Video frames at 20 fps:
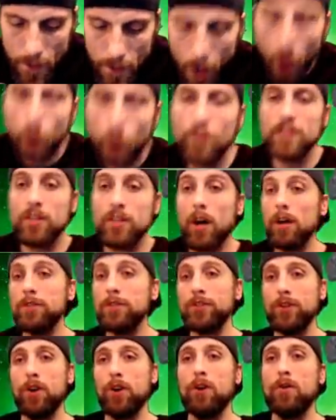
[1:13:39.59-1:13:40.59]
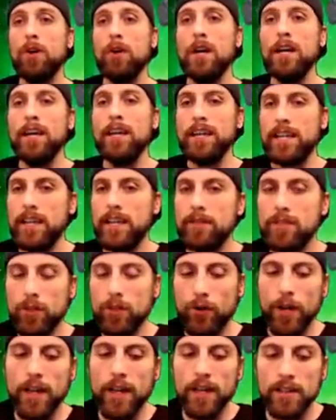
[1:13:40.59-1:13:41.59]
Oh, this also gives
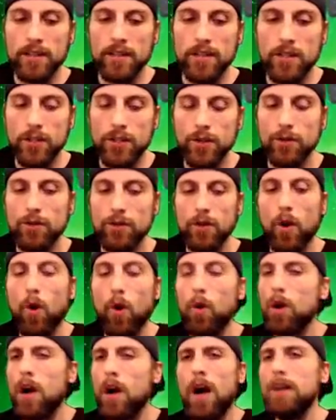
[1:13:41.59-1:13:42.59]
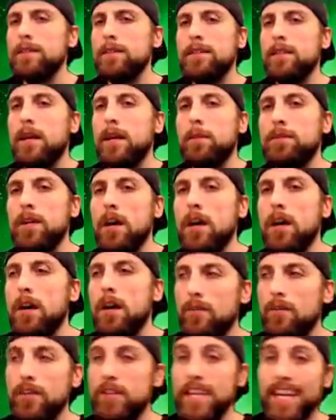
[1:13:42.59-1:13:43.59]
credence to the whole concept
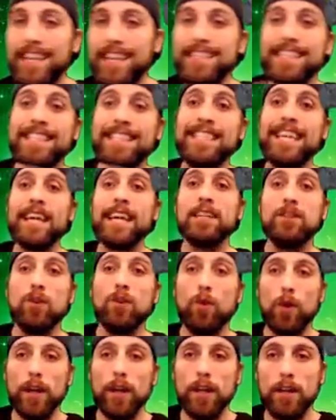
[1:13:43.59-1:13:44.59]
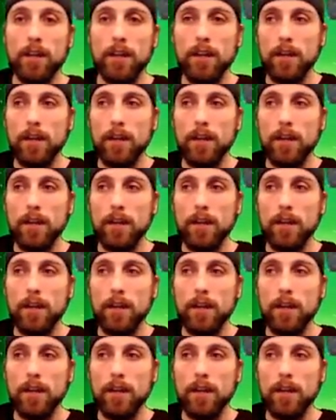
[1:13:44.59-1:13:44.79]
of the insectoid